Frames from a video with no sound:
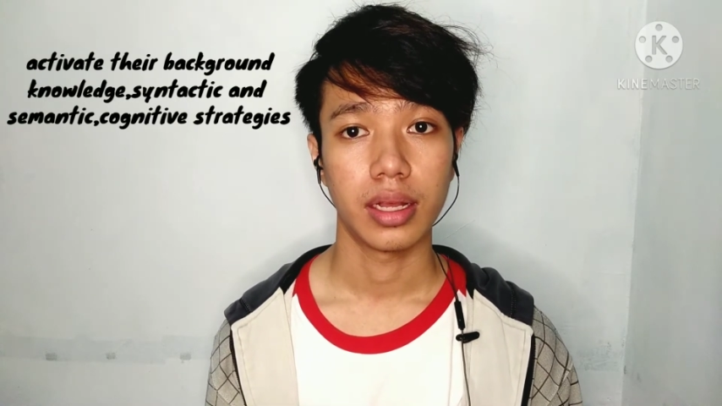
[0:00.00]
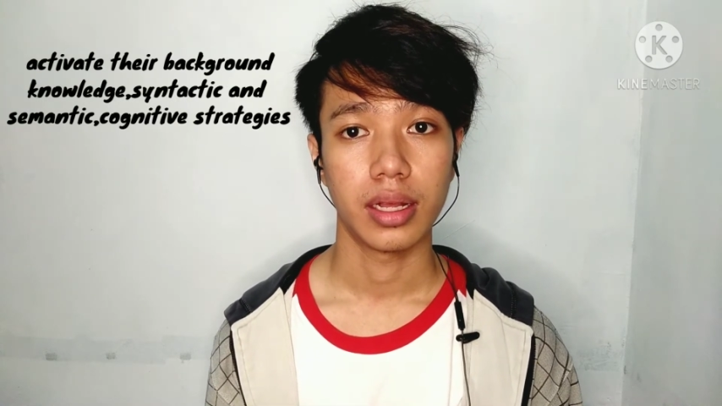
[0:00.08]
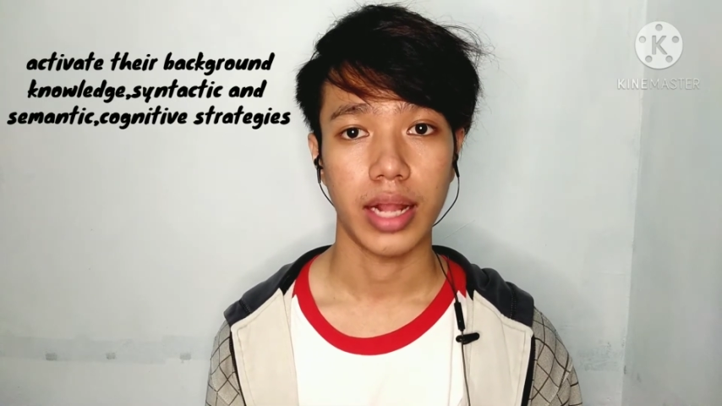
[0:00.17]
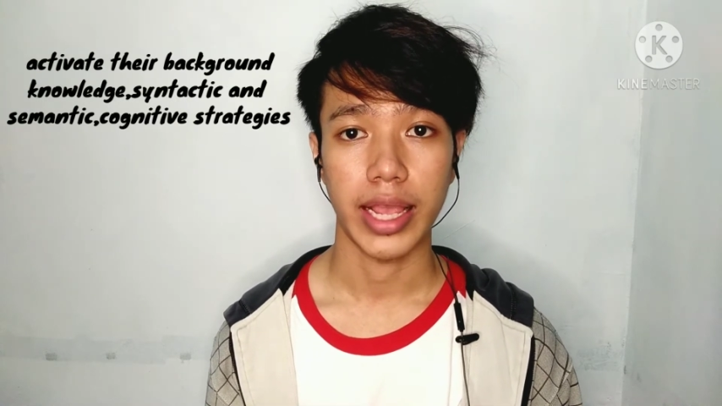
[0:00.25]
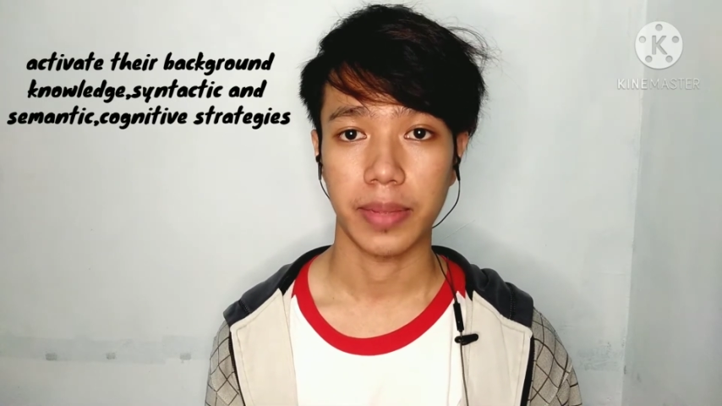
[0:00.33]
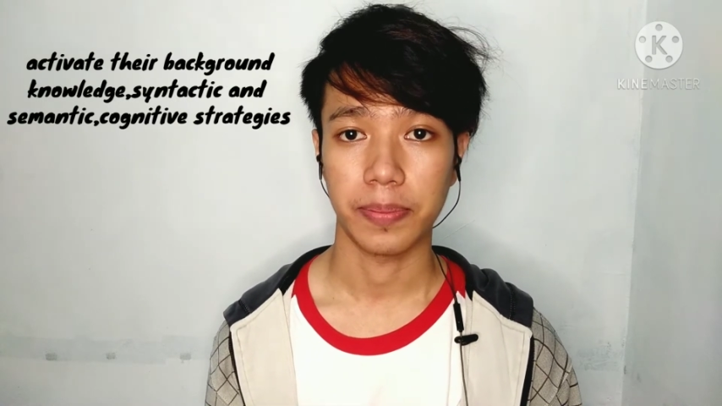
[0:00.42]

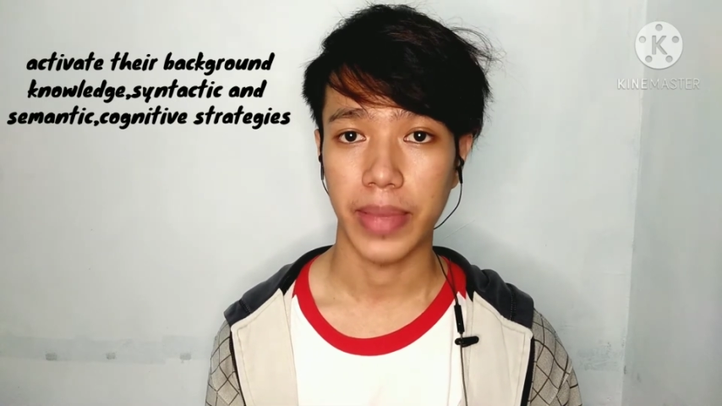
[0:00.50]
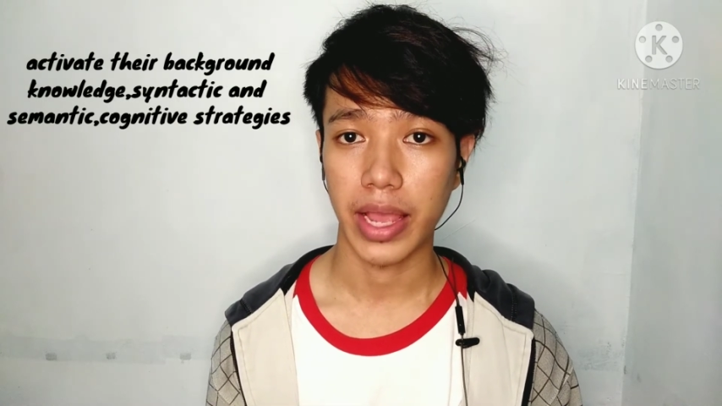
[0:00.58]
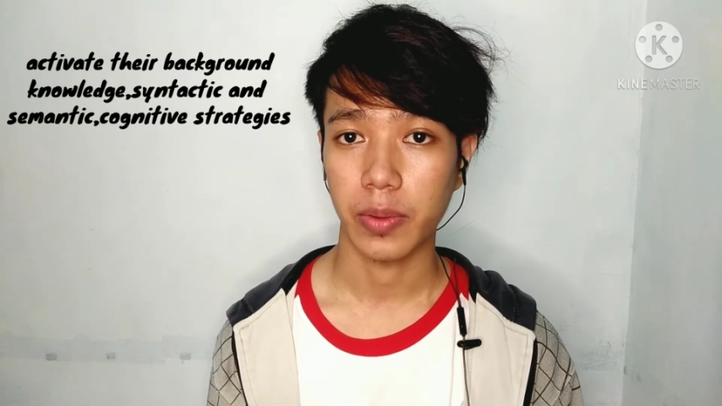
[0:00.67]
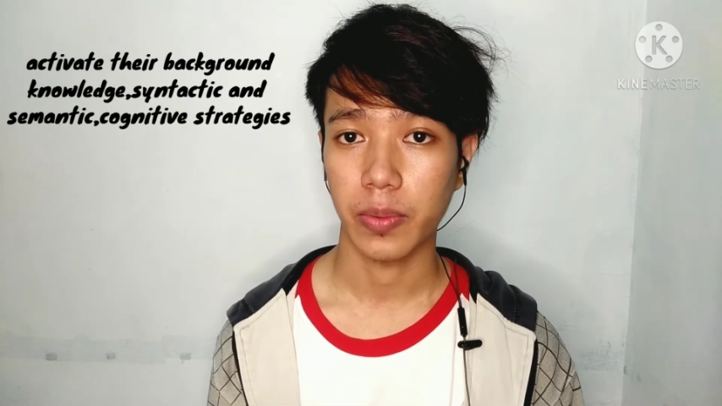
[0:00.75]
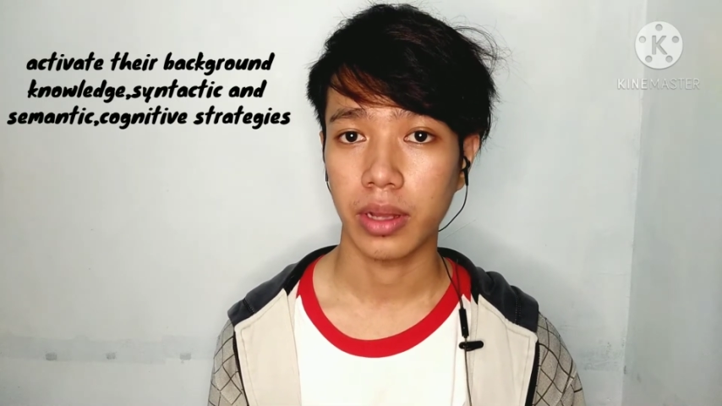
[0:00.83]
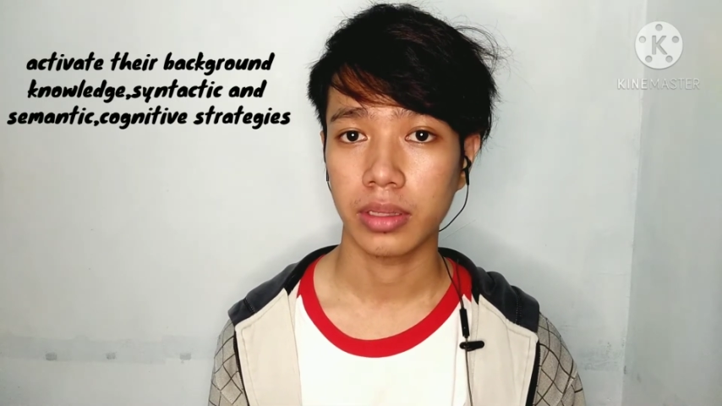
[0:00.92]
like
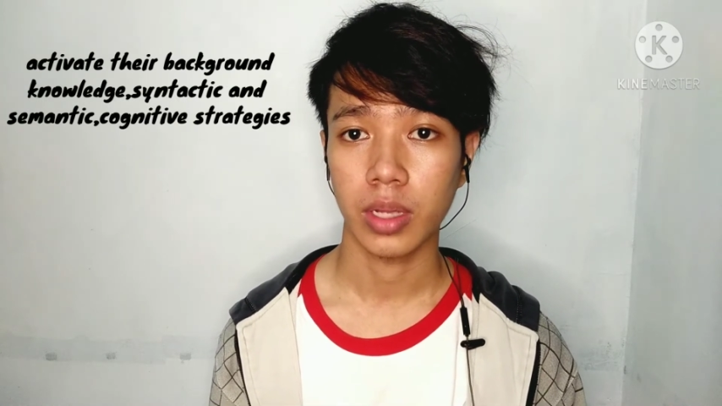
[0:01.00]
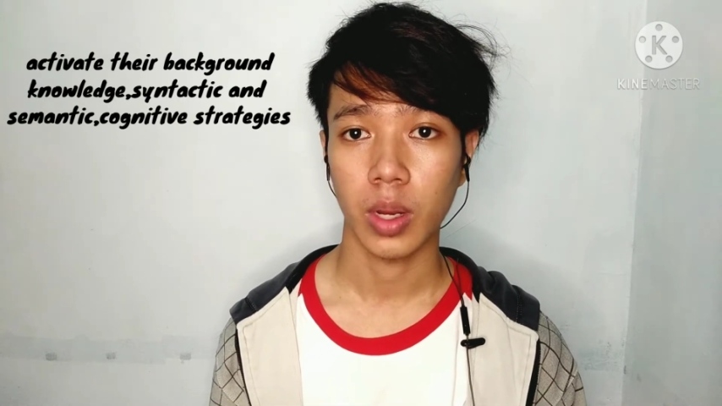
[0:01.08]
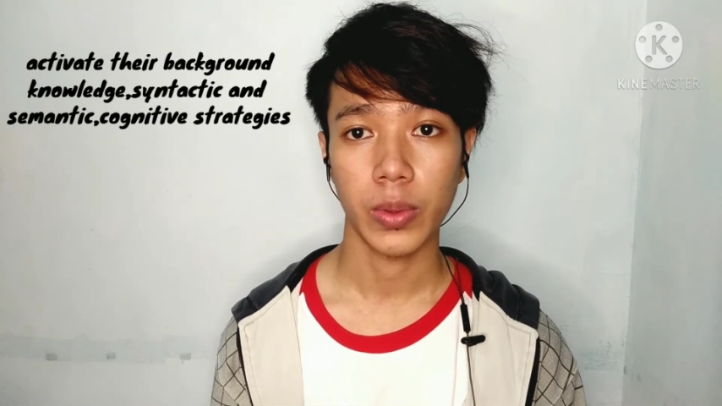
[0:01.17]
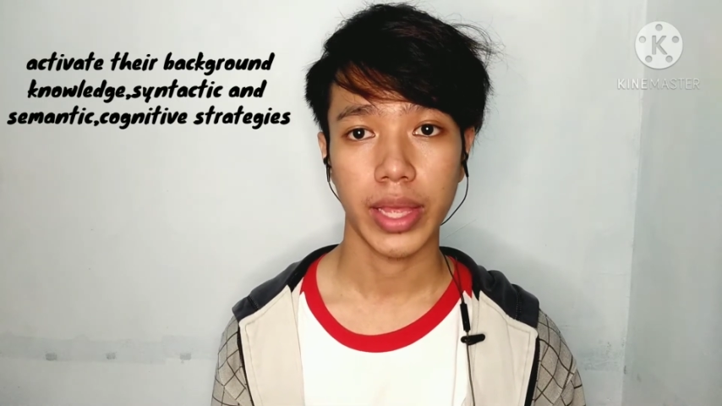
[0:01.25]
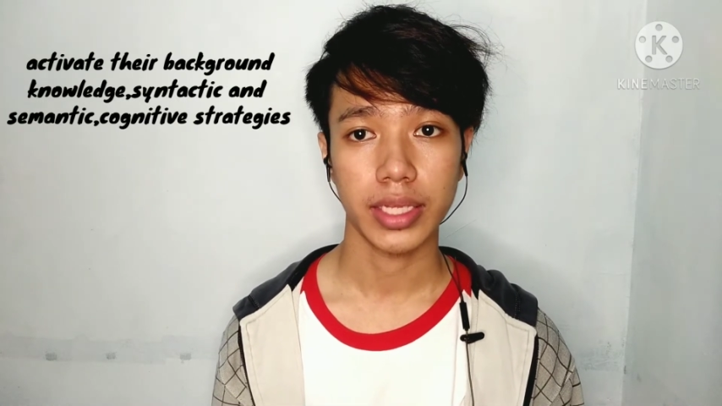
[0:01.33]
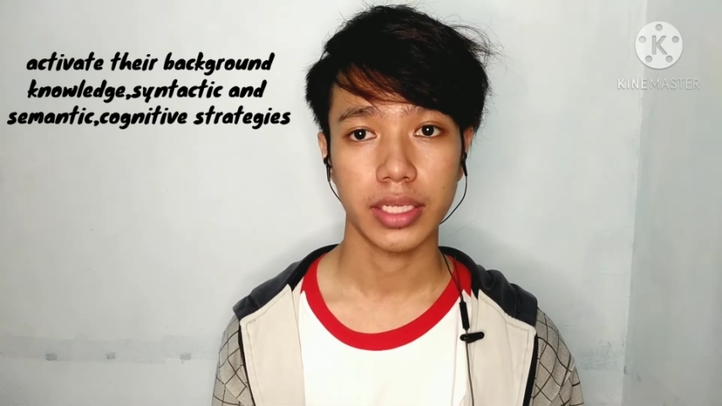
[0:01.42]
background
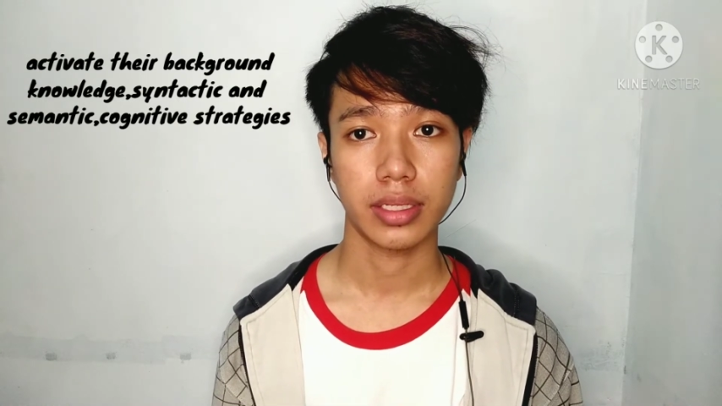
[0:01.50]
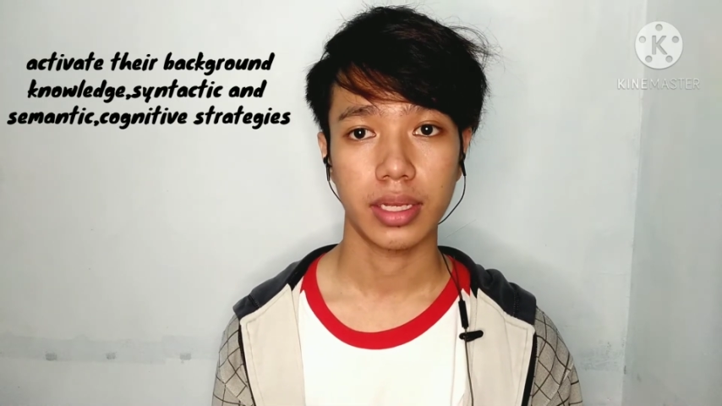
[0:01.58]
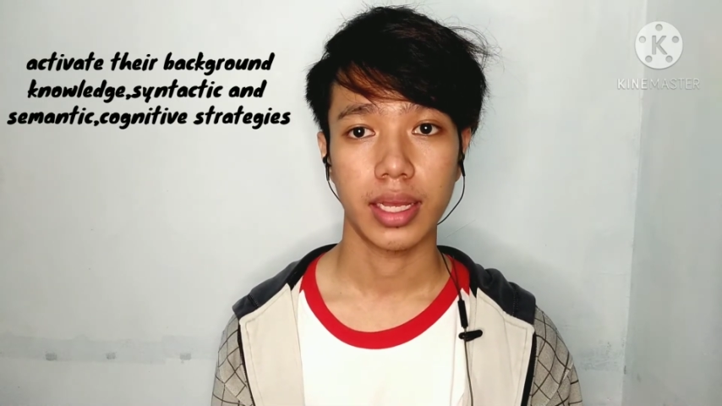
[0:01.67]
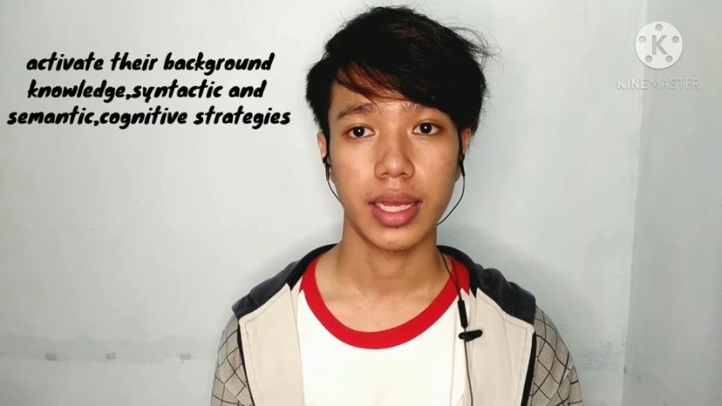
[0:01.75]
knowledge,